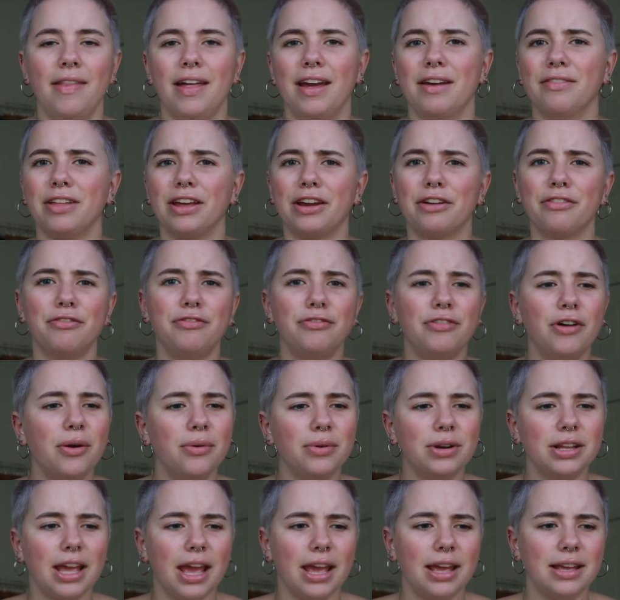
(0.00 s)
They have like
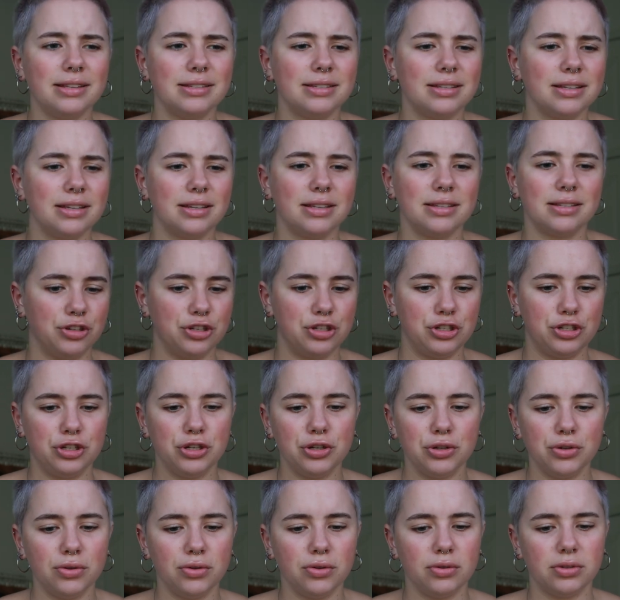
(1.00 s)
phone cases,
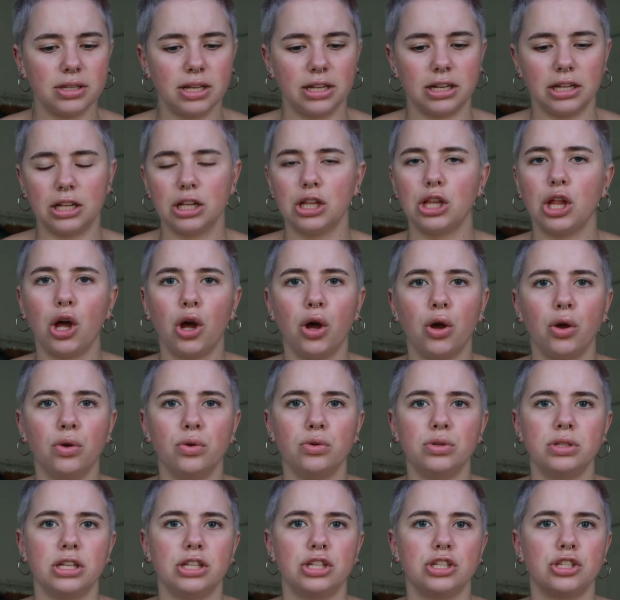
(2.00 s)
shoes, and
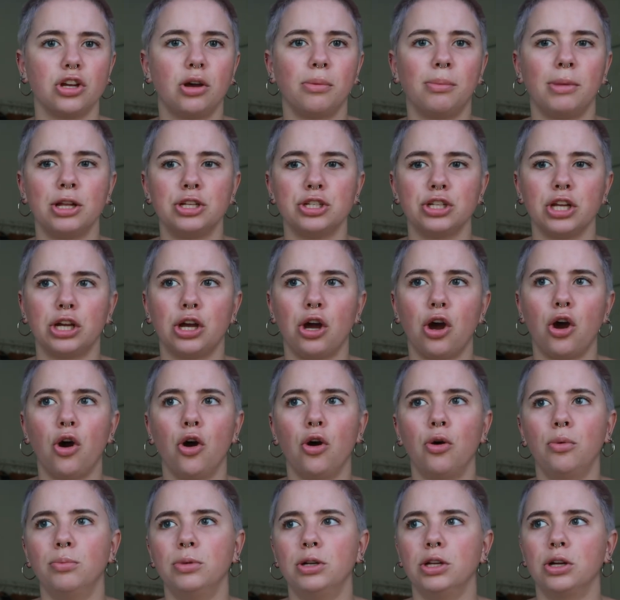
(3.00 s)
clothes, and so much like
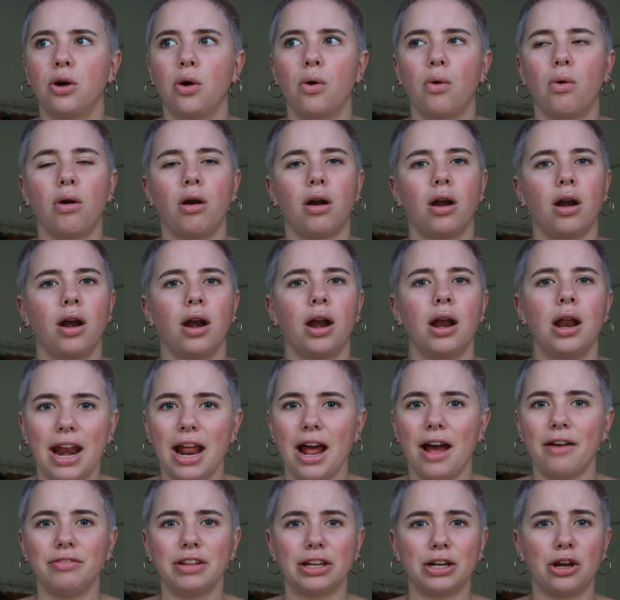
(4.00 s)
home decor, and
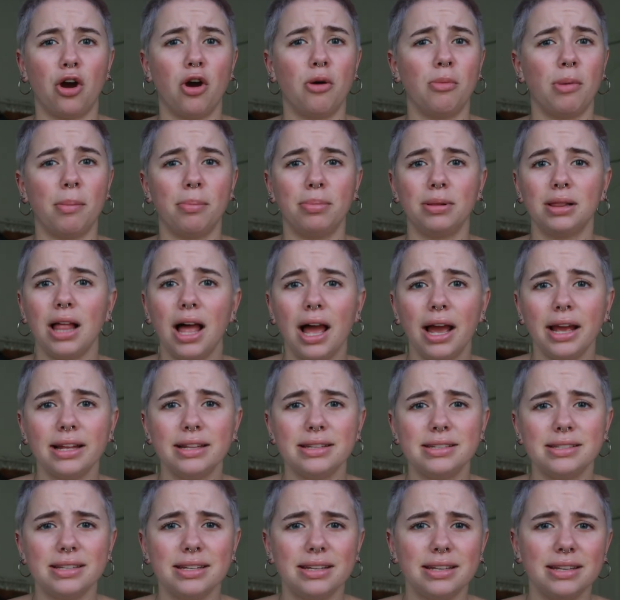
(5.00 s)
have like home
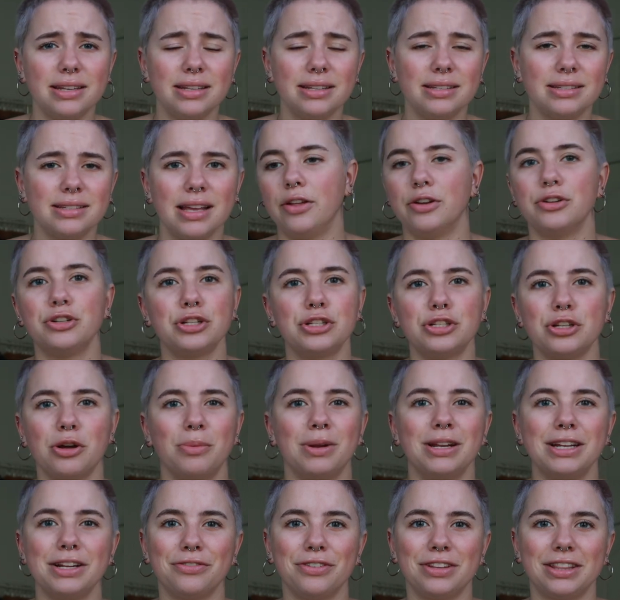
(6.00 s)
appliances. There's just so
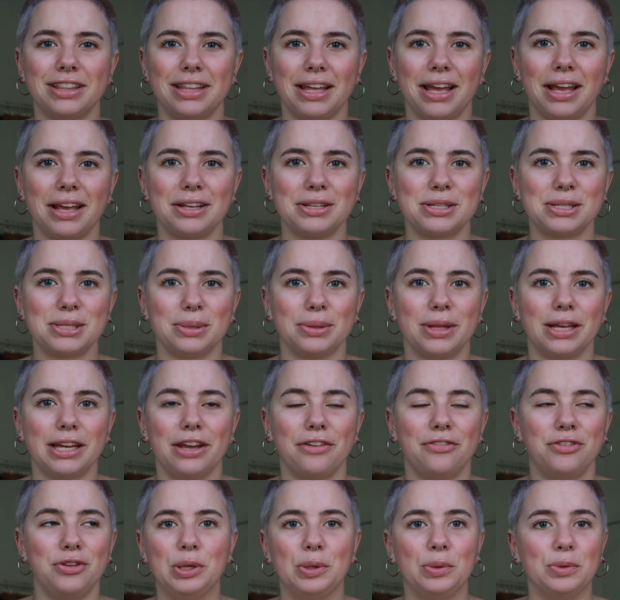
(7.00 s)
many different things. So like
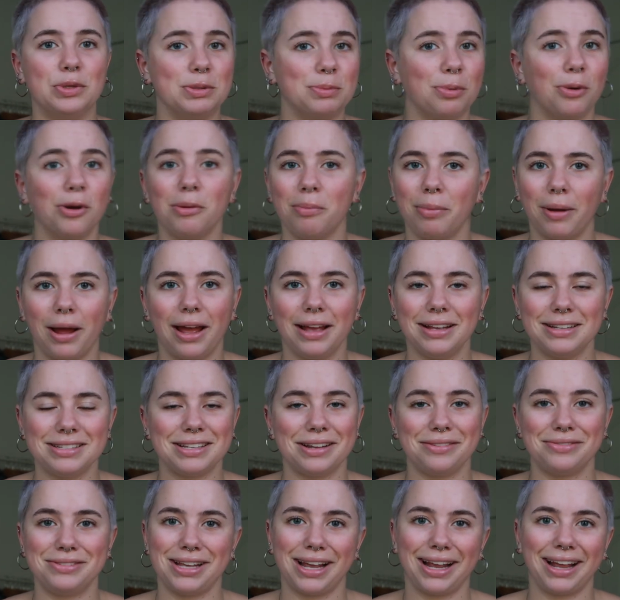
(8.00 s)
if you support buying
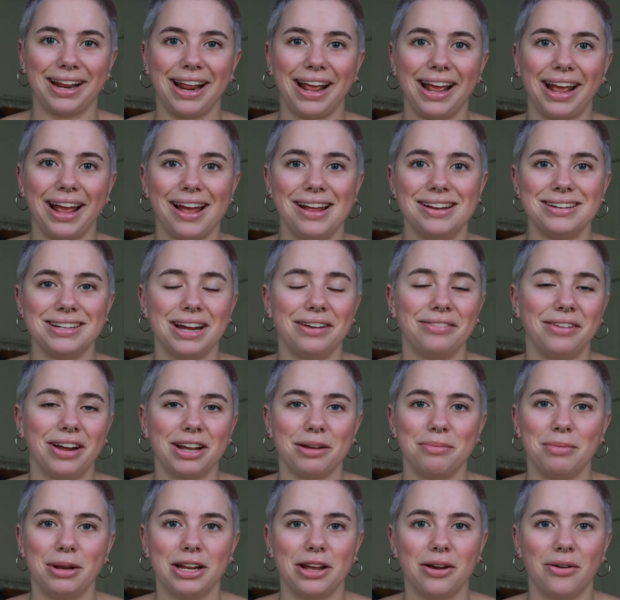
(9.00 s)
stuff secondhand, I
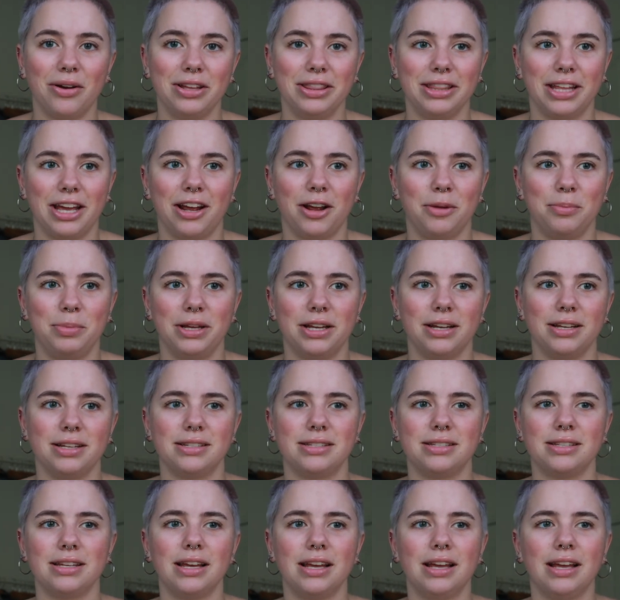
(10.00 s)
recommend going there,
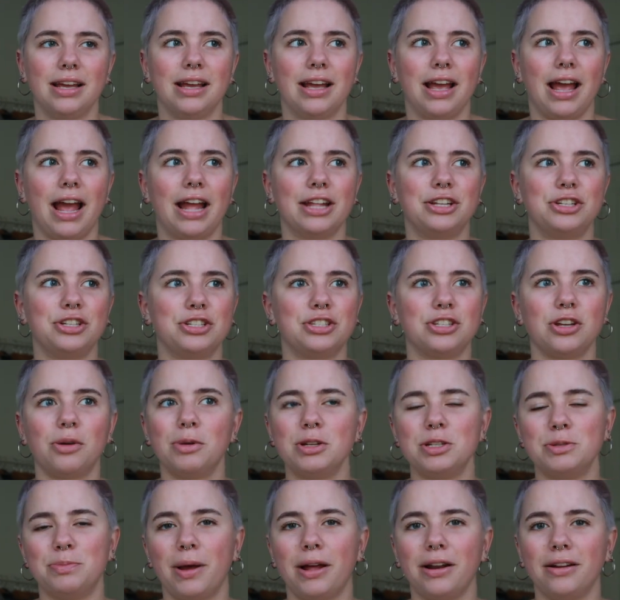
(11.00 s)
because it's just so
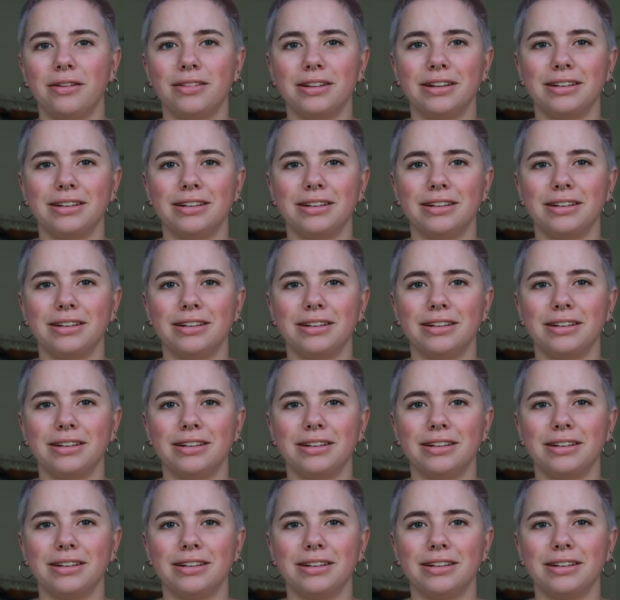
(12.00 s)
much better